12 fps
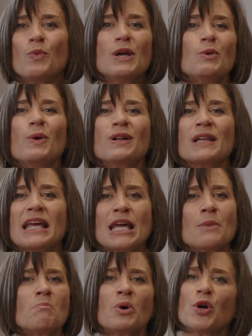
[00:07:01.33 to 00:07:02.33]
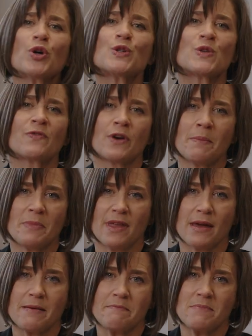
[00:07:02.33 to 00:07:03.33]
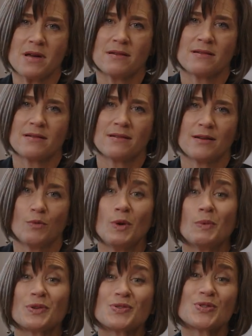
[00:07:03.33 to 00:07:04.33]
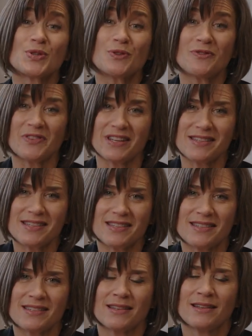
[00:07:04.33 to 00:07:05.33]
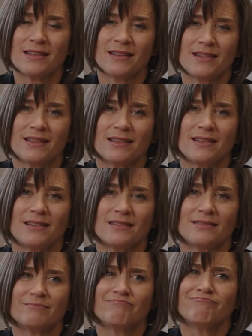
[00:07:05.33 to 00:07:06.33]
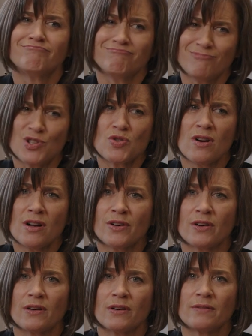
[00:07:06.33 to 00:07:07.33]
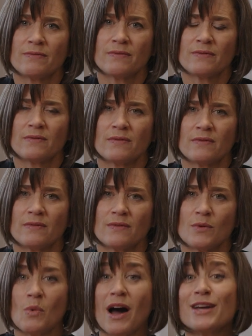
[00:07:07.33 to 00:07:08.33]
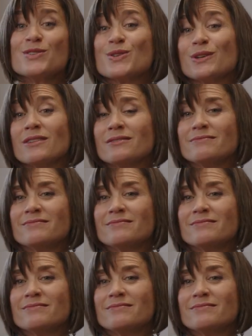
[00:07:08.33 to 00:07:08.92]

we will emerge from them, we will surface stronger, wiser.